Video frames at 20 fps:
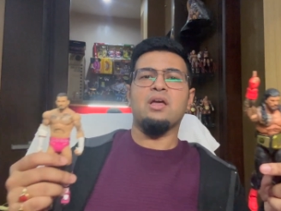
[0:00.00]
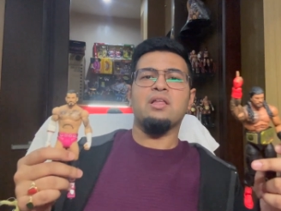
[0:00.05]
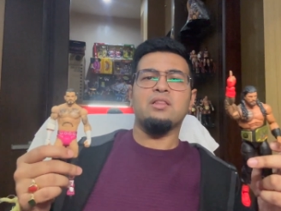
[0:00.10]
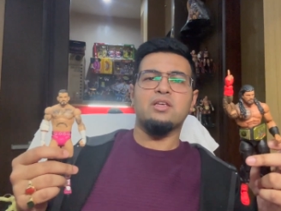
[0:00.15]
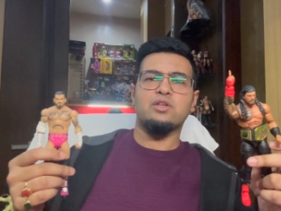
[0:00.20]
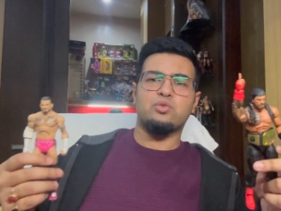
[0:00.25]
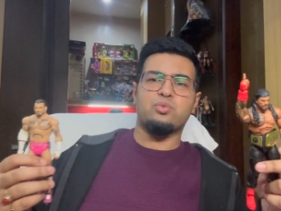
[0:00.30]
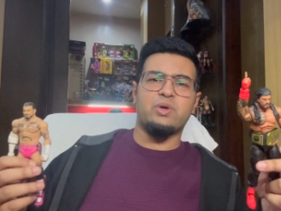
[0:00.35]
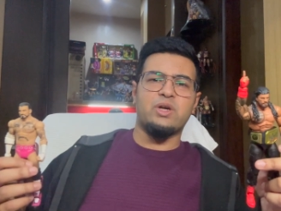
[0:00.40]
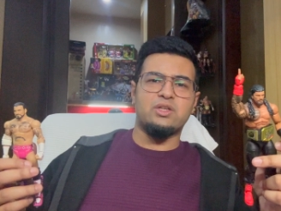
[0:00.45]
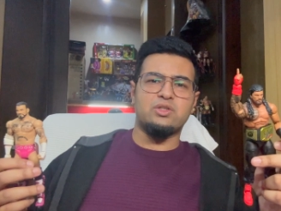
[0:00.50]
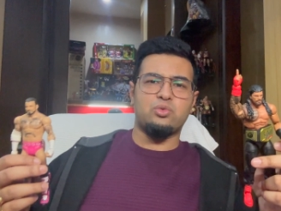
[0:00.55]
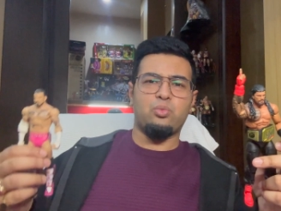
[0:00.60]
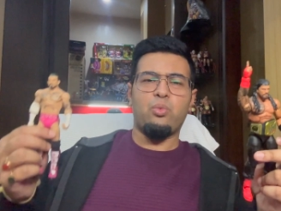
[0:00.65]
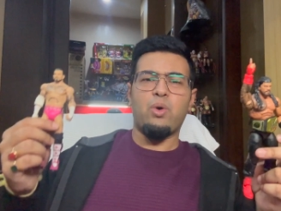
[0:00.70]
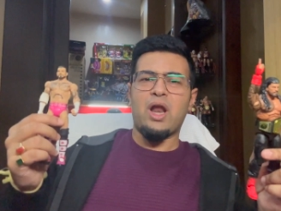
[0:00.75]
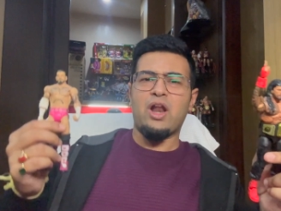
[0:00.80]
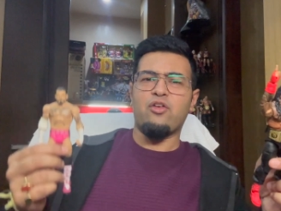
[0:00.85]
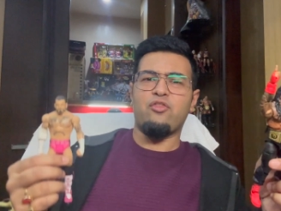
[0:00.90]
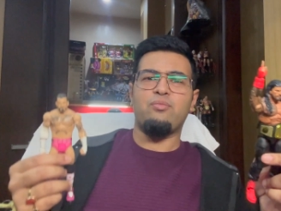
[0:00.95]
this was
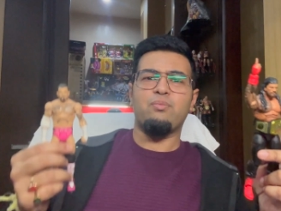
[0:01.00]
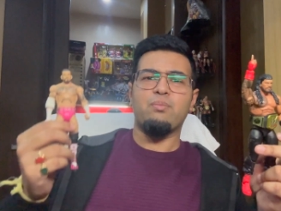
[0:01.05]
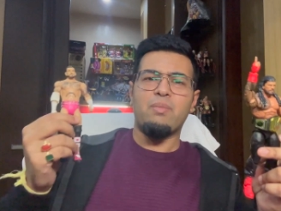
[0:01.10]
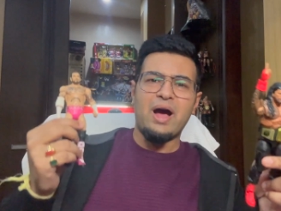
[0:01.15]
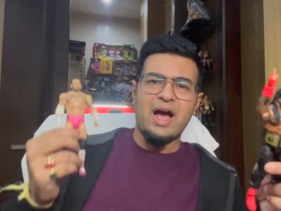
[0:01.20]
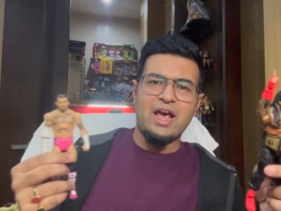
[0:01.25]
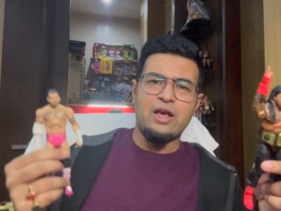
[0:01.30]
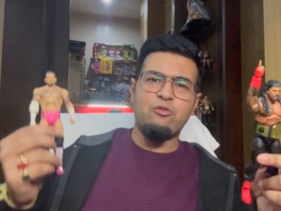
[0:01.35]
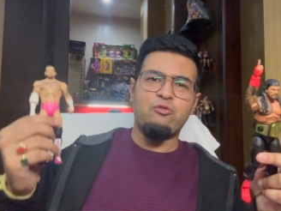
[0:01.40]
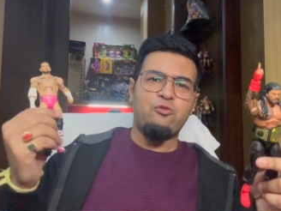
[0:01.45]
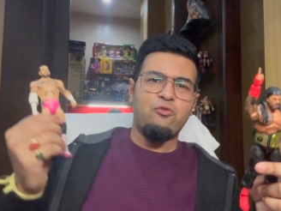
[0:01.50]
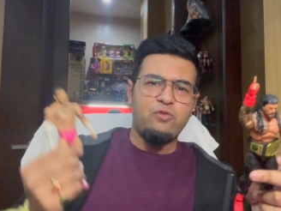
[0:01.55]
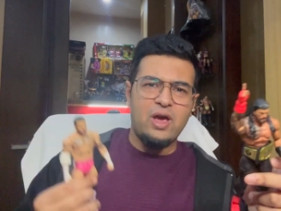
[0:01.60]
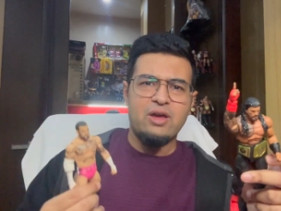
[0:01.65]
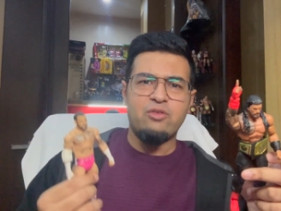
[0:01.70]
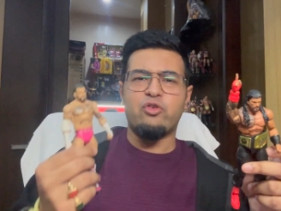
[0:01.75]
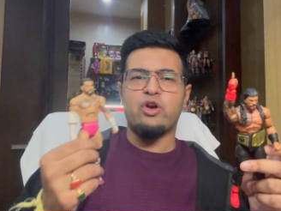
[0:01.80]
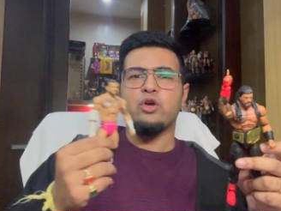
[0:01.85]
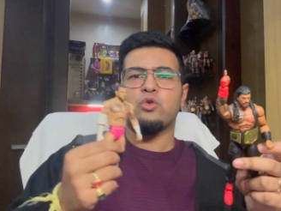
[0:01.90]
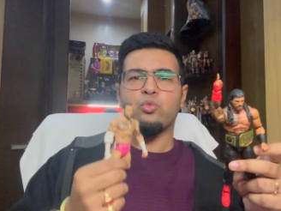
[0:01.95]
one of my
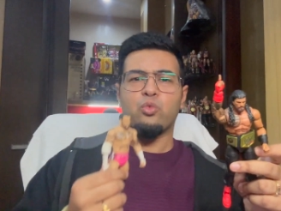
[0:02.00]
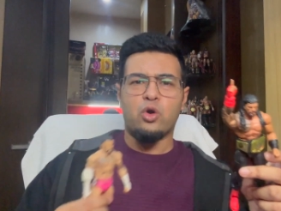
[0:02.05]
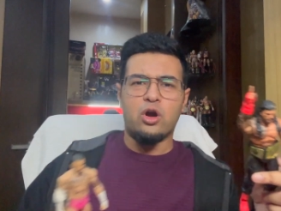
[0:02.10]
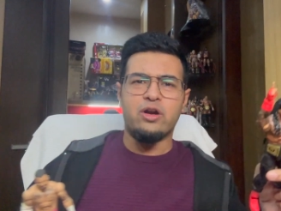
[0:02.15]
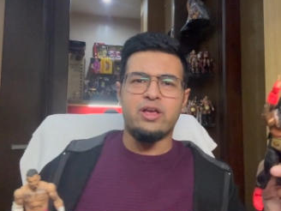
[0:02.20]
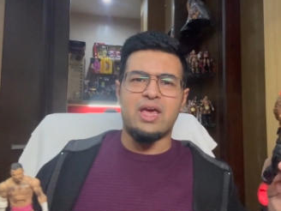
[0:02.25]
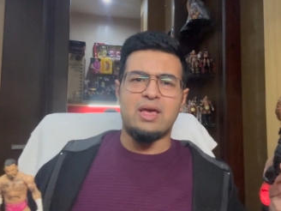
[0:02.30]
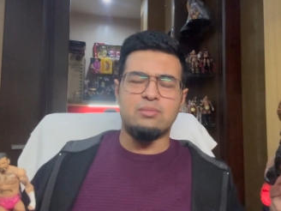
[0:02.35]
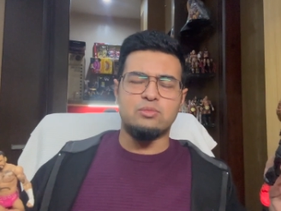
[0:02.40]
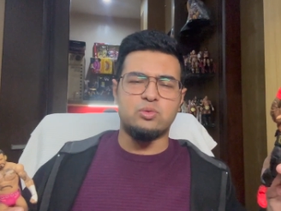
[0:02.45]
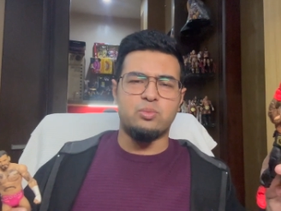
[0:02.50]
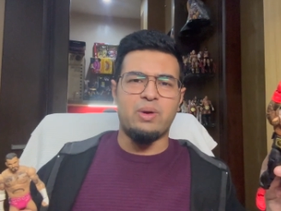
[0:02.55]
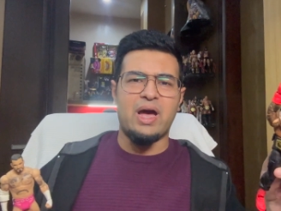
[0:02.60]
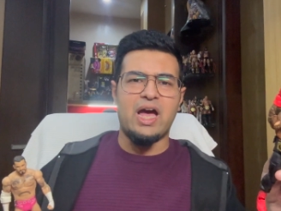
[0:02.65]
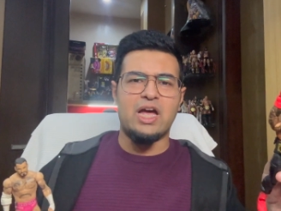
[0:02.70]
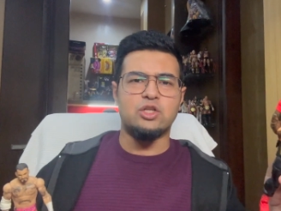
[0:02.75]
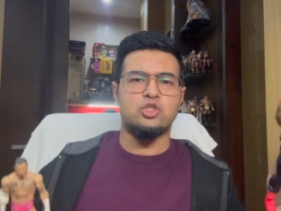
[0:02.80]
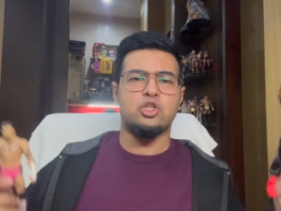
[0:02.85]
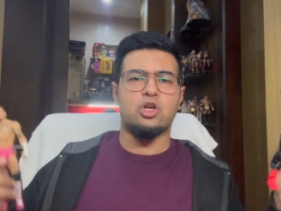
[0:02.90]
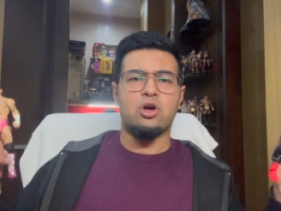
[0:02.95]
favorite WarGames
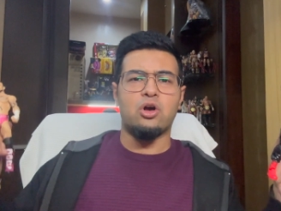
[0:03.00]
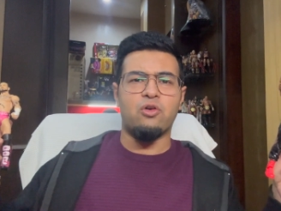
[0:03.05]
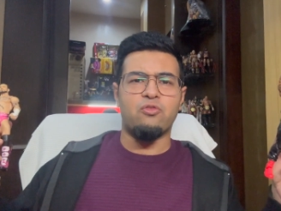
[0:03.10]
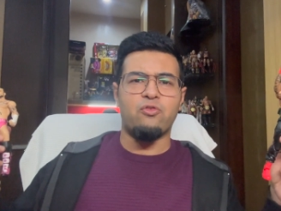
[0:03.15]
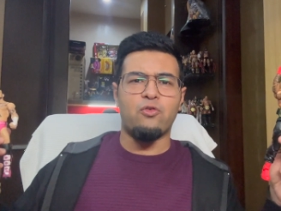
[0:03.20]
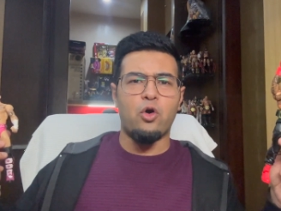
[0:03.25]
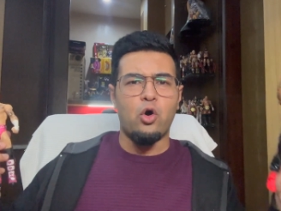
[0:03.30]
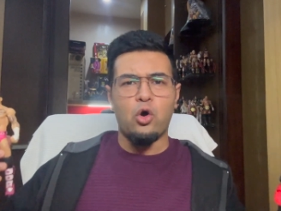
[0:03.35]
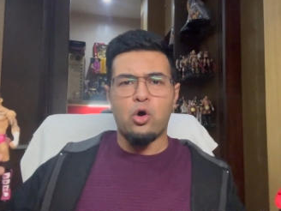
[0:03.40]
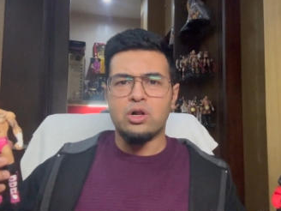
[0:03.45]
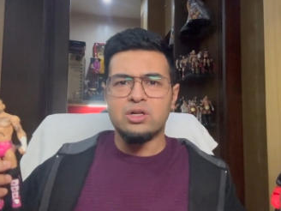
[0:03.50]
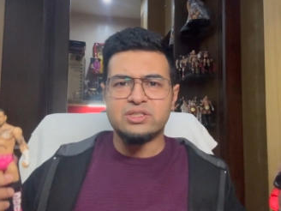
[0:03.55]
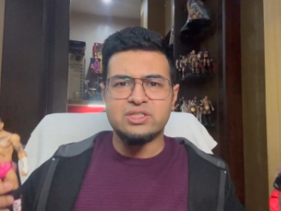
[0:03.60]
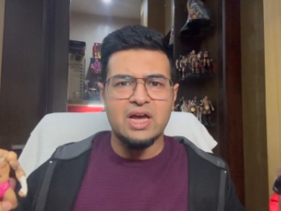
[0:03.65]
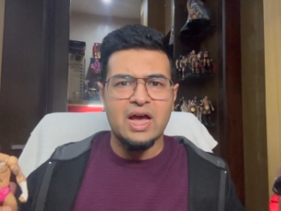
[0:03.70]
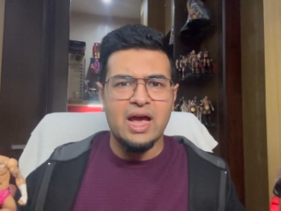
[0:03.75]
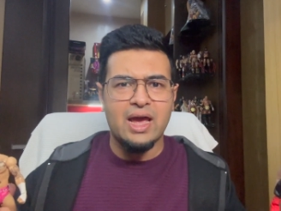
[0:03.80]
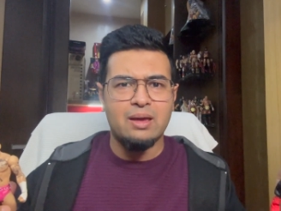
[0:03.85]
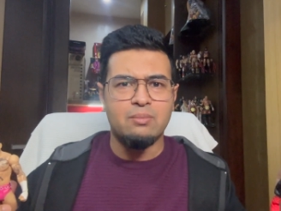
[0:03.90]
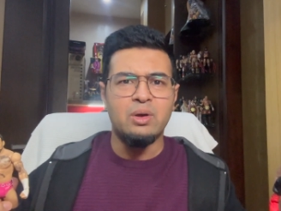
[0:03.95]
match of all
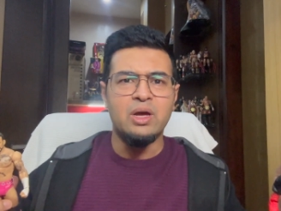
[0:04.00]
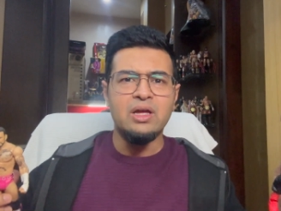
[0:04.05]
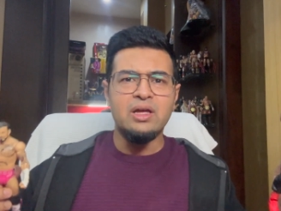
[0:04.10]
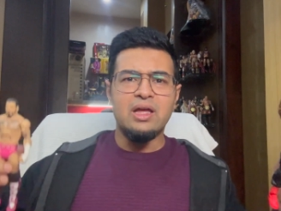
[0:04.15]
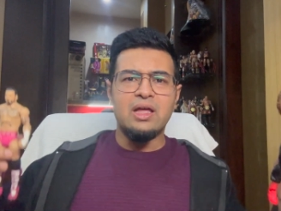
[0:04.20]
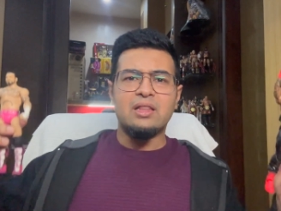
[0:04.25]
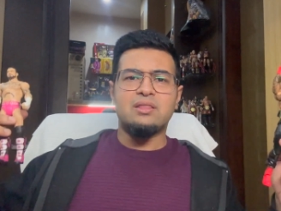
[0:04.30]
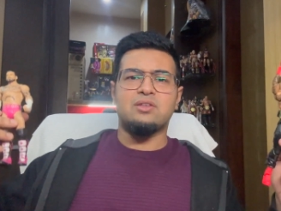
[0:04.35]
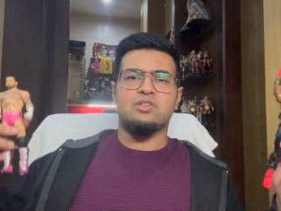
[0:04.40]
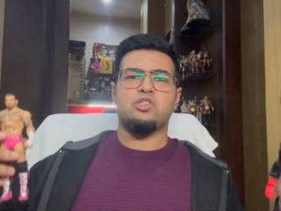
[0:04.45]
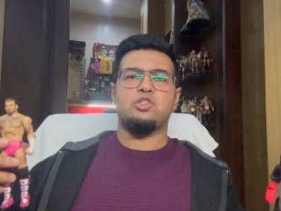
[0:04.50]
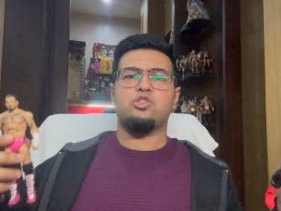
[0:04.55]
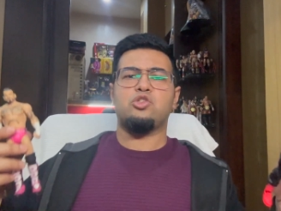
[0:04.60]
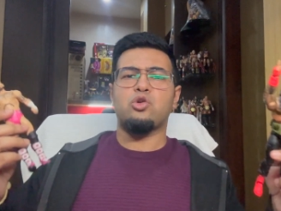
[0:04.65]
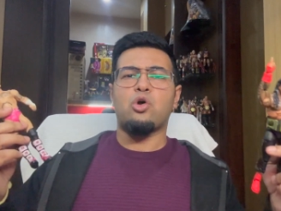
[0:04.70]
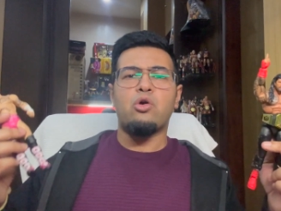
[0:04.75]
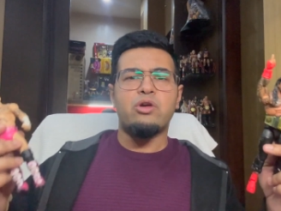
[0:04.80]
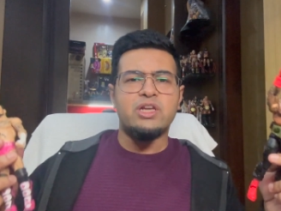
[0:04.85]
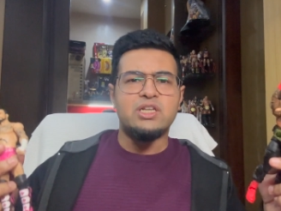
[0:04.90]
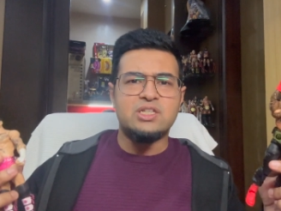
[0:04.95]
time. The
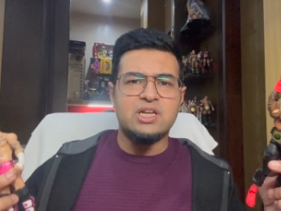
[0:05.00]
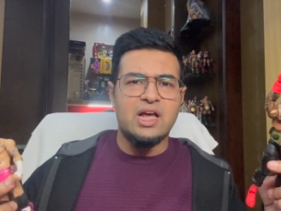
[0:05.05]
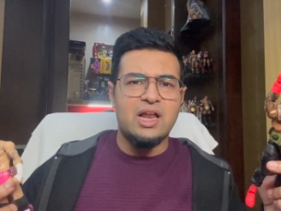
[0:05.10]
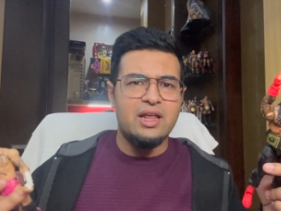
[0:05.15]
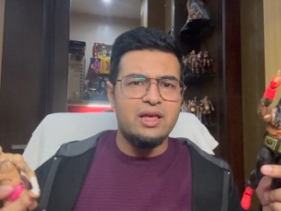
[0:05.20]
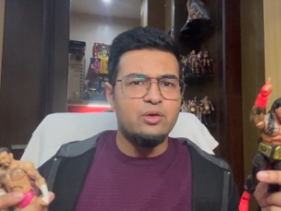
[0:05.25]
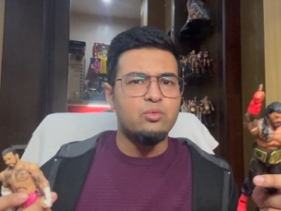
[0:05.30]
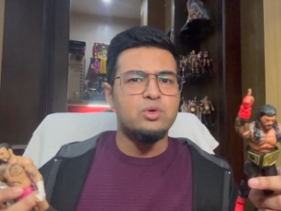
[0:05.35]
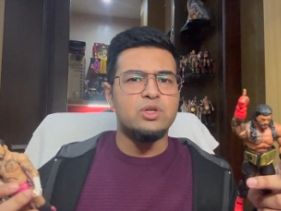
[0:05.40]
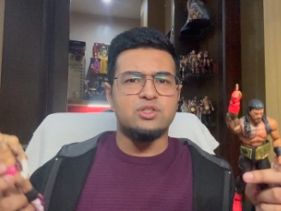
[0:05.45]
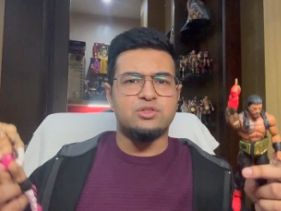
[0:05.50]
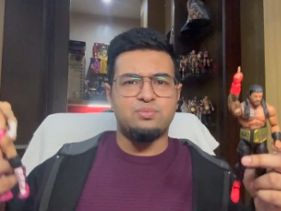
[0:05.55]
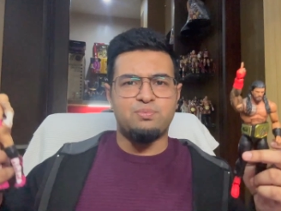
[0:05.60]
storytelling was